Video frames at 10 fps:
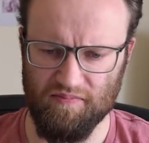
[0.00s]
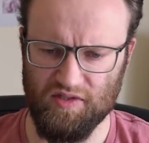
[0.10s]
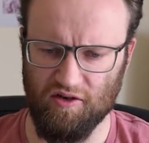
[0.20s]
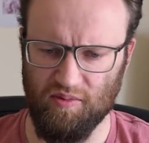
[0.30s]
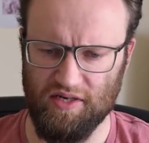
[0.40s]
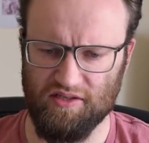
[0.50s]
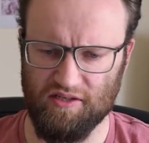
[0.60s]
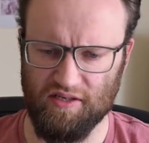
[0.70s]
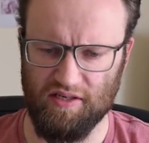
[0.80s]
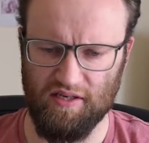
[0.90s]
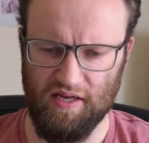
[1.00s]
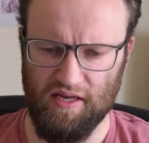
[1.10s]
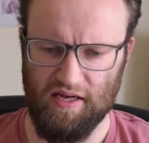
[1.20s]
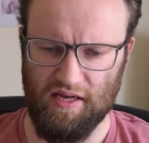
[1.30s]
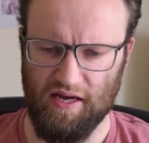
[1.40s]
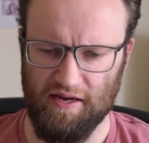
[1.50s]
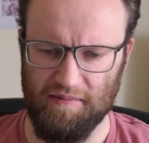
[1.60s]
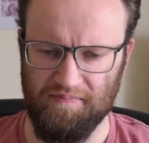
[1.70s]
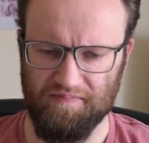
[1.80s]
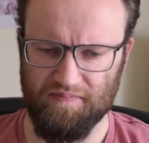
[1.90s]
So basically,
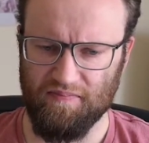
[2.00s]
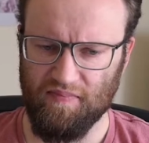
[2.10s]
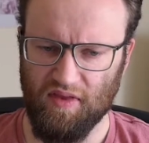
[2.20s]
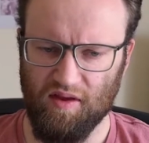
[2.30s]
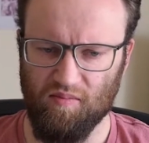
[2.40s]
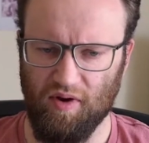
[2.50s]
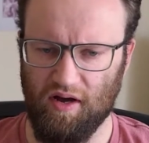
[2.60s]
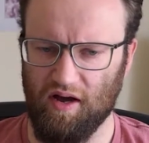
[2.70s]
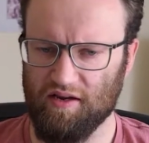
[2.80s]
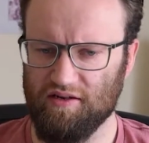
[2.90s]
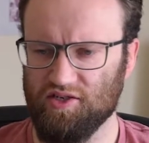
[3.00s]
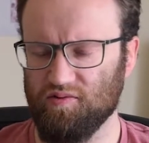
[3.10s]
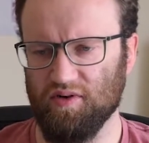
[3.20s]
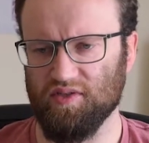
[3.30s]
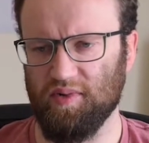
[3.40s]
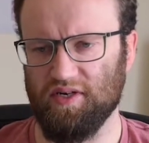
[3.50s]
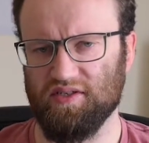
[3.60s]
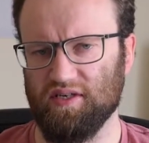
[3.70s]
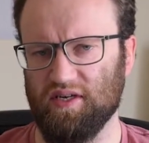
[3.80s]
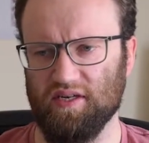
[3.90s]
my heart condition was
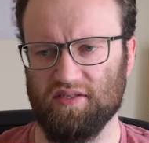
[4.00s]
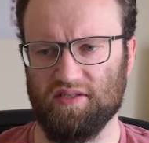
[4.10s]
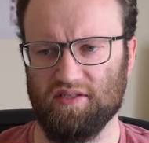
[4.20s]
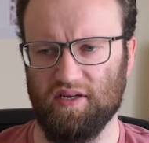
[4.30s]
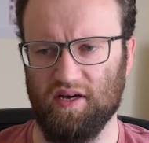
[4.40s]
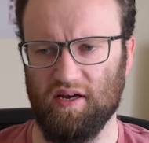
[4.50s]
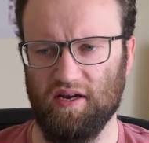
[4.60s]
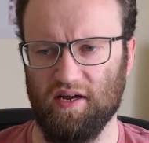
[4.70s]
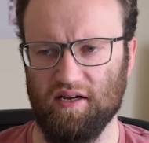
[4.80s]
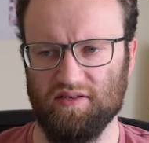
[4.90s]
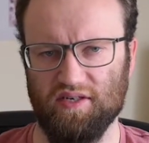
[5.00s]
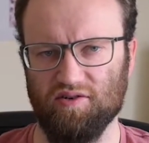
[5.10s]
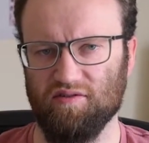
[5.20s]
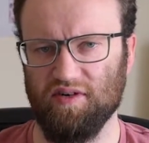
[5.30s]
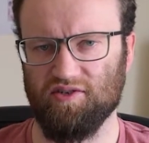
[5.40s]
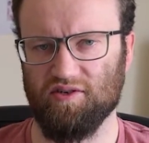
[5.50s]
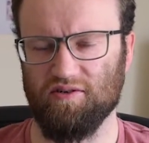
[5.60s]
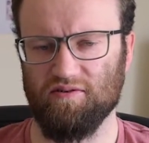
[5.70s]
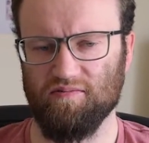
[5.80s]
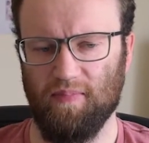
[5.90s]
basically a single
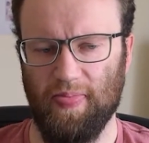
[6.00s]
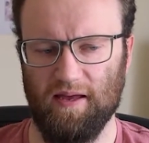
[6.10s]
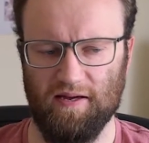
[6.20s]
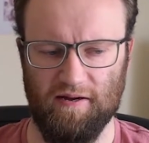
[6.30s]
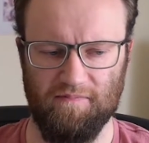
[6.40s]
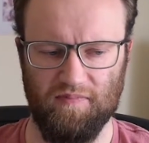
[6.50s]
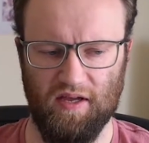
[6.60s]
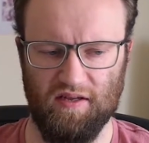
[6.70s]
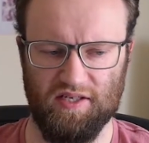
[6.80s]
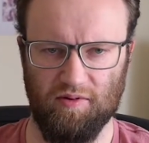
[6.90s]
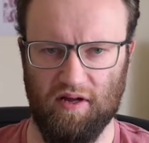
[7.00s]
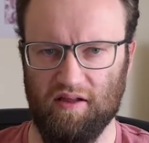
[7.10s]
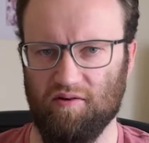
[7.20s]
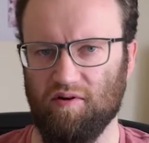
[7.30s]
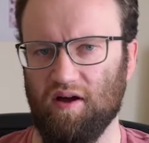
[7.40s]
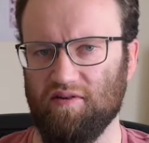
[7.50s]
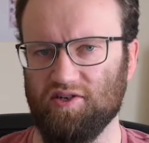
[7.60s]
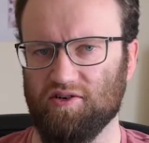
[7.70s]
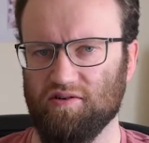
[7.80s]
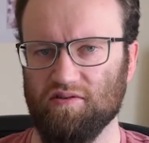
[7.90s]
ventricle, a double outlet right
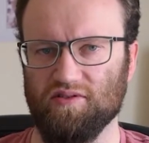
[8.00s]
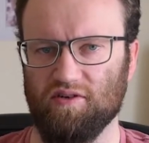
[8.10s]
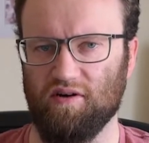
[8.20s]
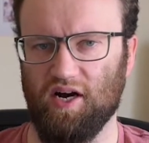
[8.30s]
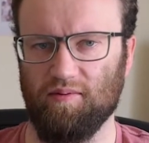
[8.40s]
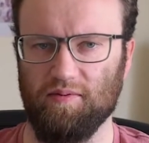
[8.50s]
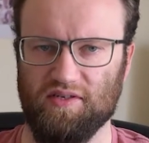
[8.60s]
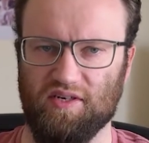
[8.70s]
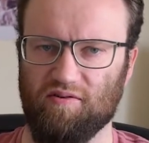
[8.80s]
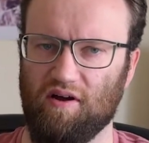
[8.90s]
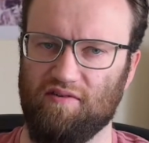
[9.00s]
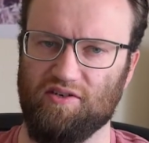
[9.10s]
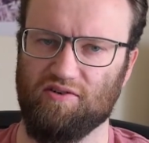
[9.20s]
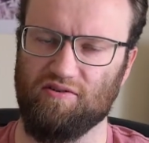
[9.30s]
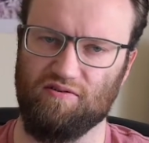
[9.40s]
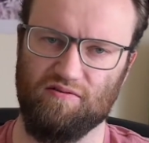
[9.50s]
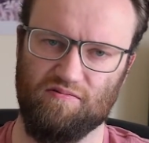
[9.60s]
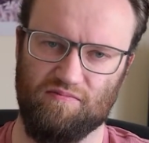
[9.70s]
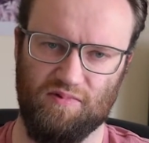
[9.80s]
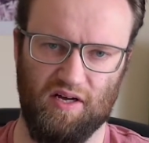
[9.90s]
ventricle, so a hypoplastic right ventricle,
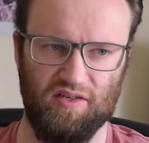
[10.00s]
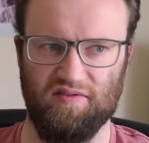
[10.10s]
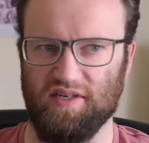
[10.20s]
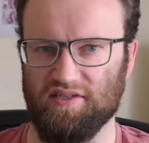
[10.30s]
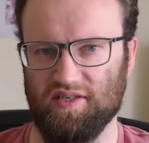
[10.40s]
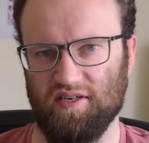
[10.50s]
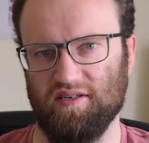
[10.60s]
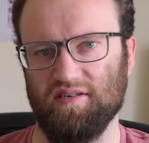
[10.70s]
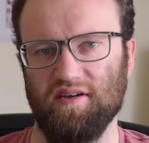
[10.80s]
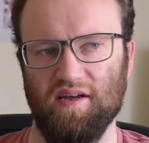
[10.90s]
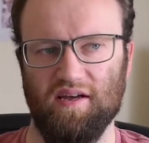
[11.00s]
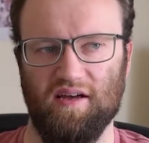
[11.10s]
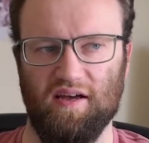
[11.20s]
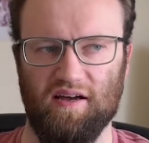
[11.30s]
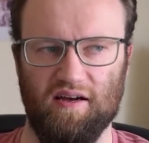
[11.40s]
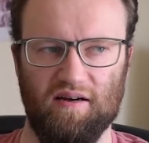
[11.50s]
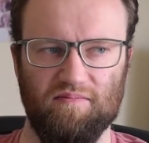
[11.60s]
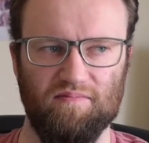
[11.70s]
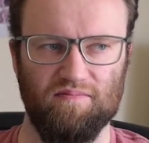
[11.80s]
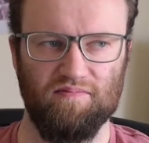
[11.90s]
large VSD,
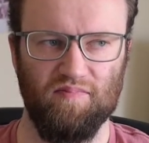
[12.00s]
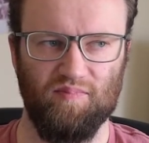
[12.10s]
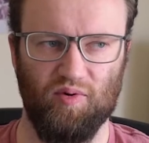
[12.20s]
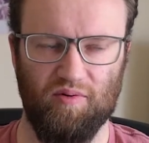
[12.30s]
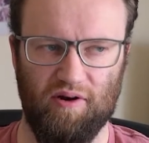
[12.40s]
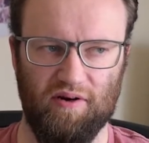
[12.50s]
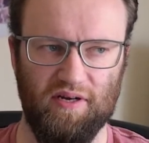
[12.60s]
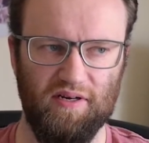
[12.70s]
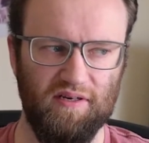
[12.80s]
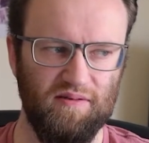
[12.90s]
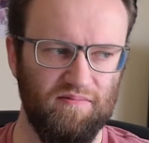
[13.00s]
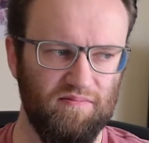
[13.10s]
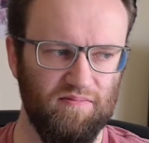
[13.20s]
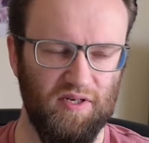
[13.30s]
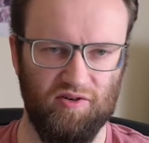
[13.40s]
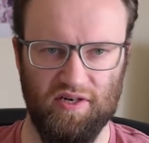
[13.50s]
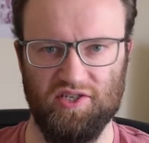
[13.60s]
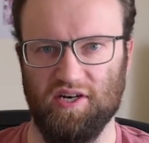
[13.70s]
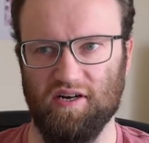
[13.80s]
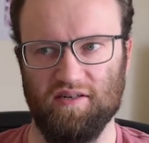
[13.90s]
pulmonary
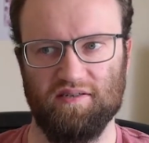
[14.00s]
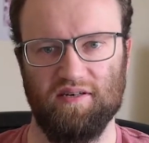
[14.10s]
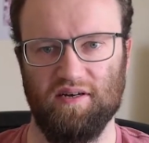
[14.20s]
atresia,